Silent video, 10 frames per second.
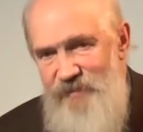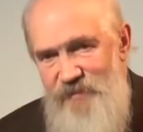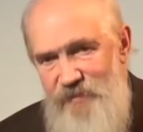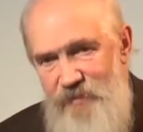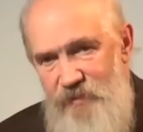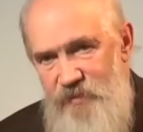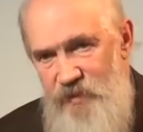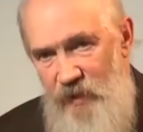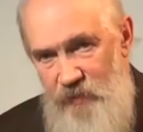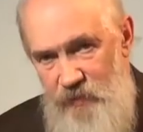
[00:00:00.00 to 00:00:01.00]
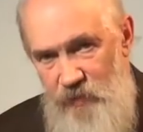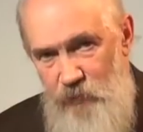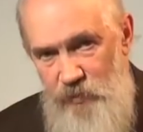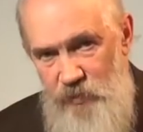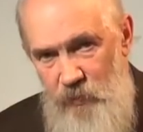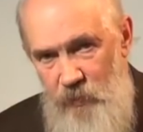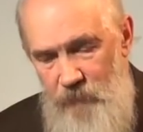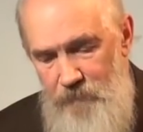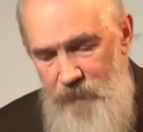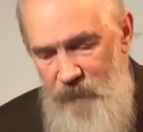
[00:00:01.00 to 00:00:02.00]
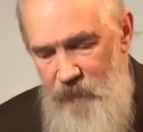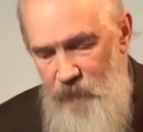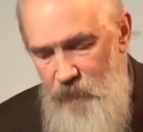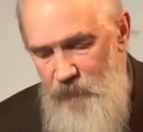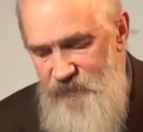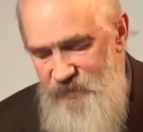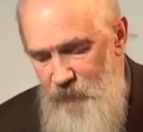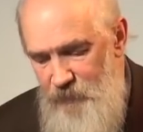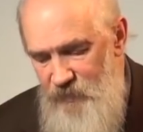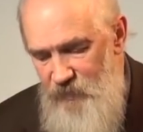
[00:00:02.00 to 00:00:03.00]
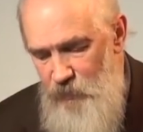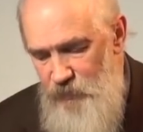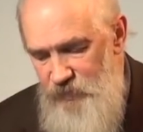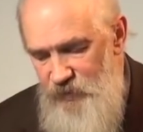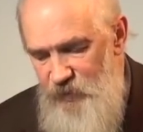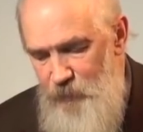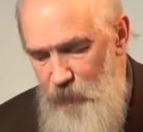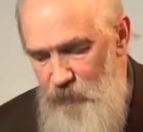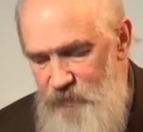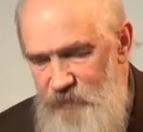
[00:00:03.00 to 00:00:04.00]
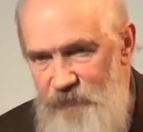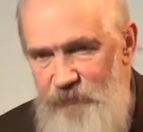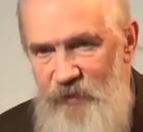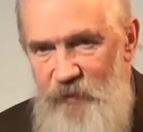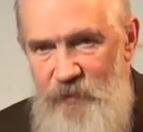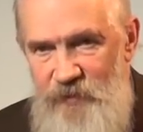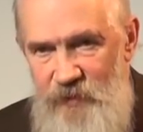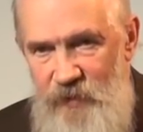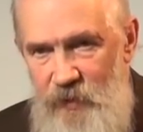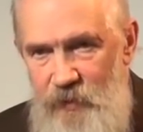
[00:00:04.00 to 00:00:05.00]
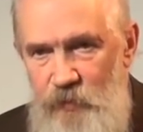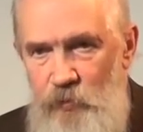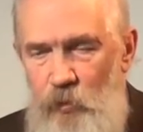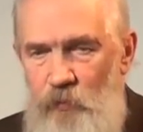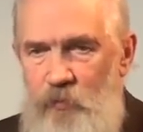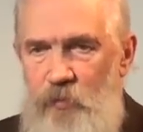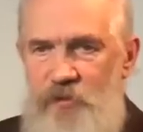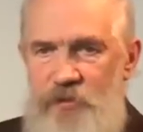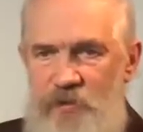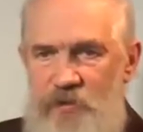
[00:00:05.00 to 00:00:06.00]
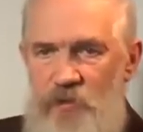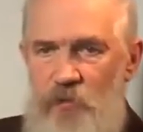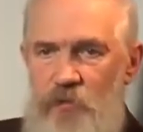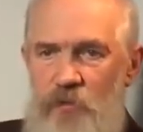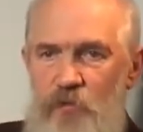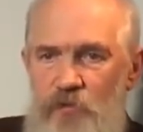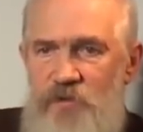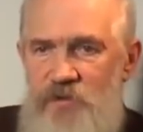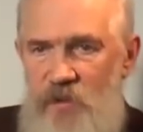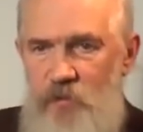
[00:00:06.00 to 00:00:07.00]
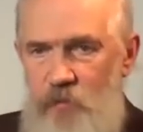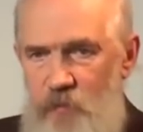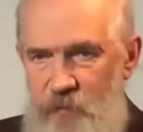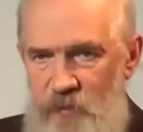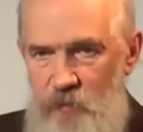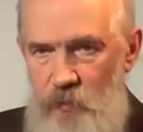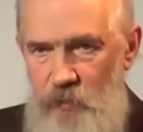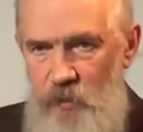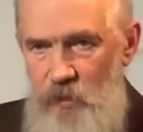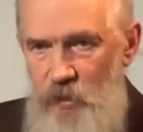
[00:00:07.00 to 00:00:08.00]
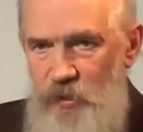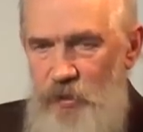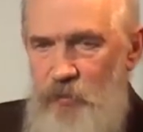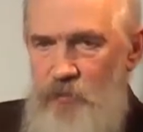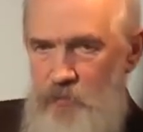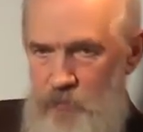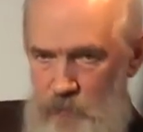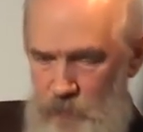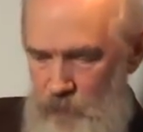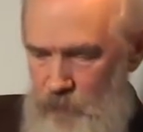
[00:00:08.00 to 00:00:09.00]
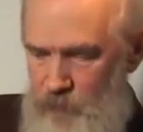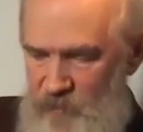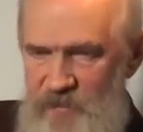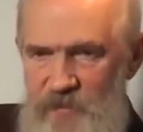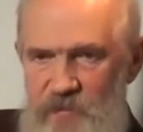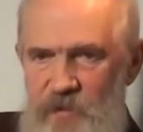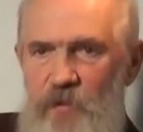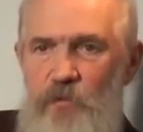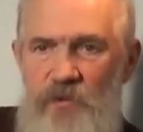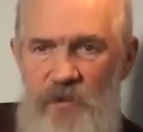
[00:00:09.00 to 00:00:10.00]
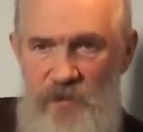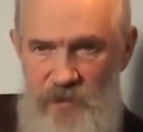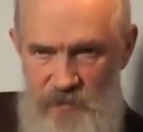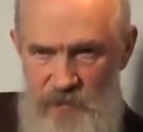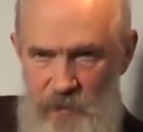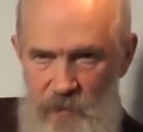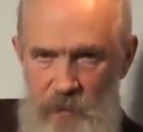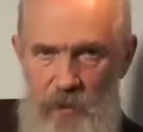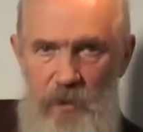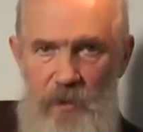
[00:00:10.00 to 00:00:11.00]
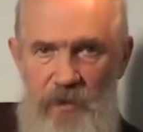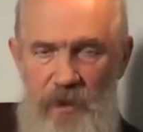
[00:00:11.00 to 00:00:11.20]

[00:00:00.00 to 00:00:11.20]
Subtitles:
sort of researcher's block. And it's a point when all the existing hypotheses are exhausted and new ones haven't been established.